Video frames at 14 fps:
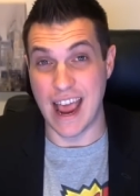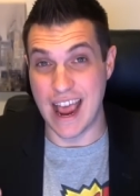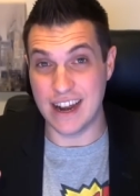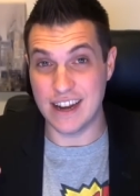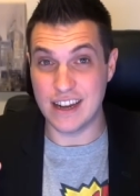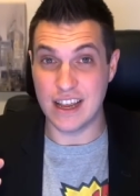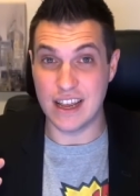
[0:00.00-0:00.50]

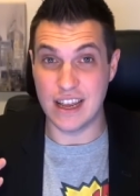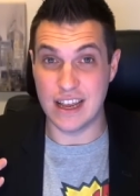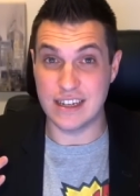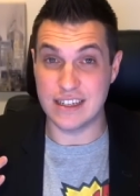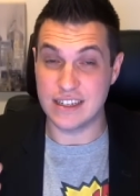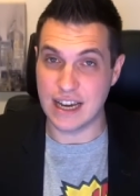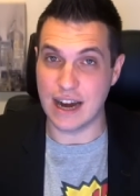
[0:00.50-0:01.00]
And
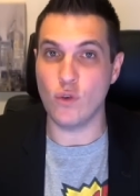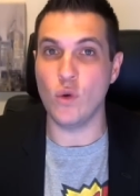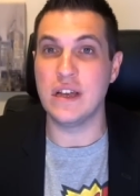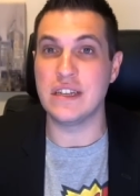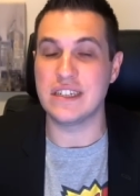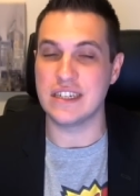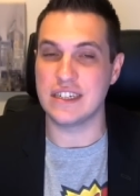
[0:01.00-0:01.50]
in several
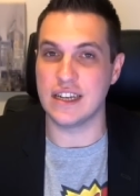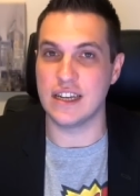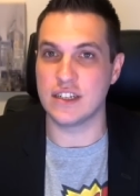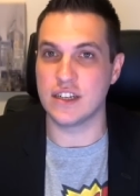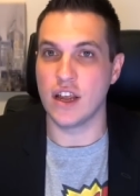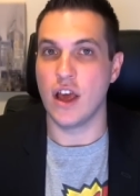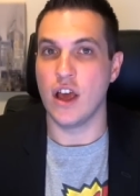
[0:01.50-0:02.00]

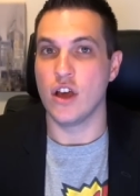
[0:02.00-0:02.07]
instances,